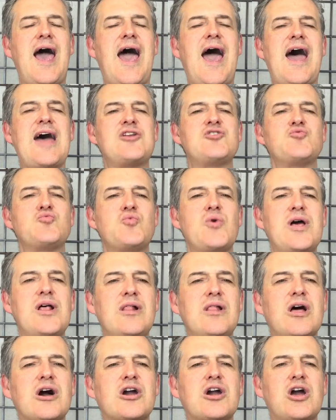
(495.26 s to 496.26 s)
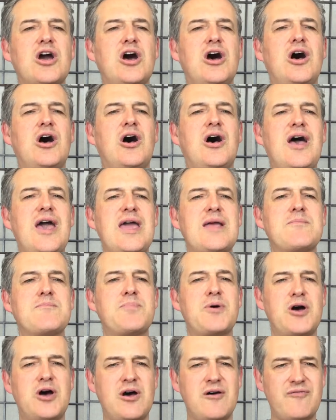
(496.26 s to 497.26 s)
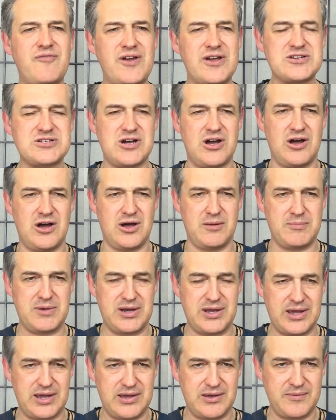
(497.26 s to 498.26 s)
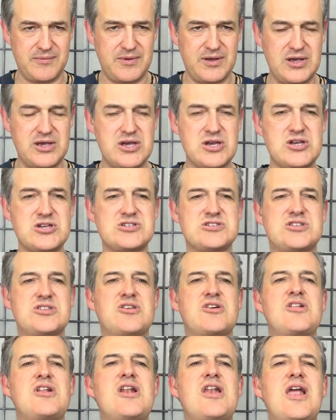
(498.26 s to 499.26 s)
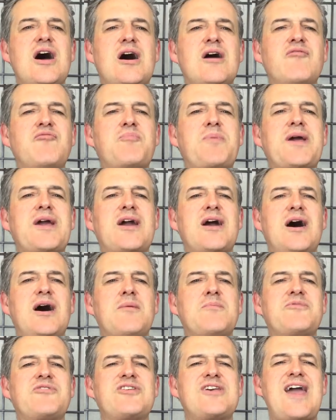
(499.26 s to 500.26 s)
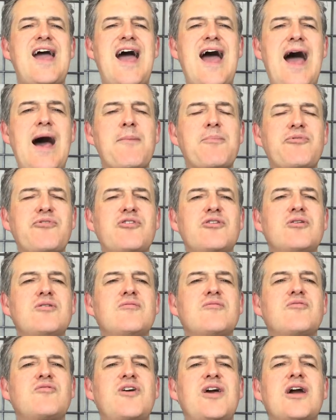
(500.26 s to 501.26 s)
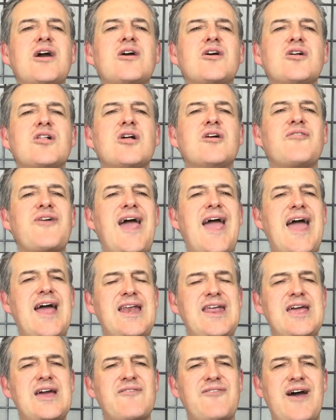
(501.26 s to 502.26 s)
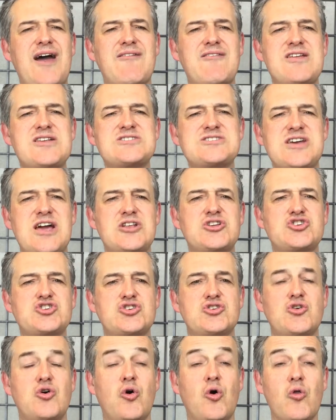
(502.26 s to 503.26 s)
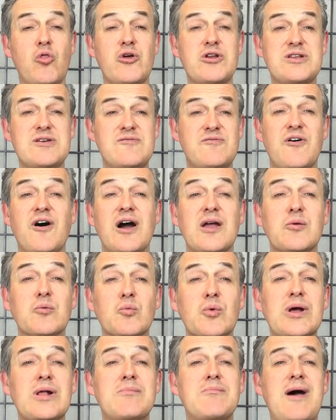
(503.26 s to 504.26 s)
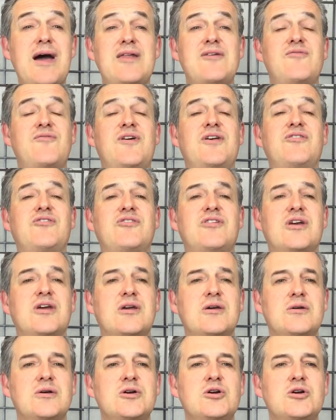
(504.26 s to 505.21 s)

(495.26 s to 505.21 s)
and will occur in perfect harmony, so that love becomes the absolute vehicle of any of our intention or the divine will manifesting,